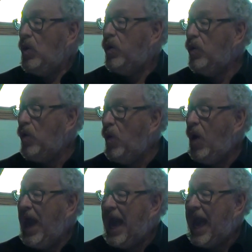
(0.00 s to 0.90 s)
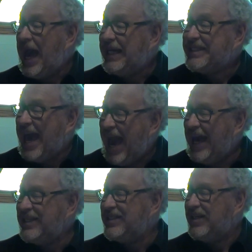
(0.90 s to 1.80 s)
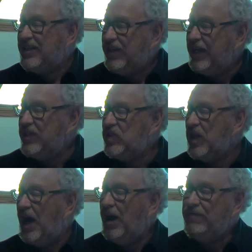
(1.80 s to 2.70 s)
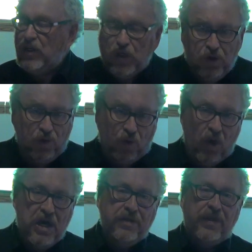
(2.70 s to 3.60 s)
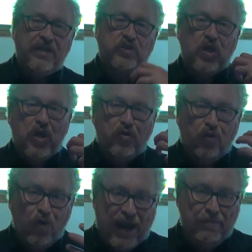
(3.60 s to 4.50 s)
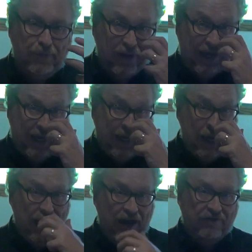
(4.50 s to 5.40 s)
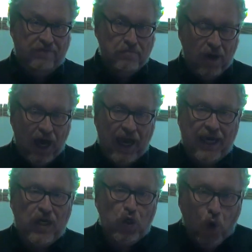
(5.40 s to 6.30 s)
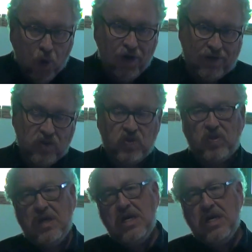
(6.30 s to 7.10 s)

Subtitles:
who has asked this of you, this trampling of my courts?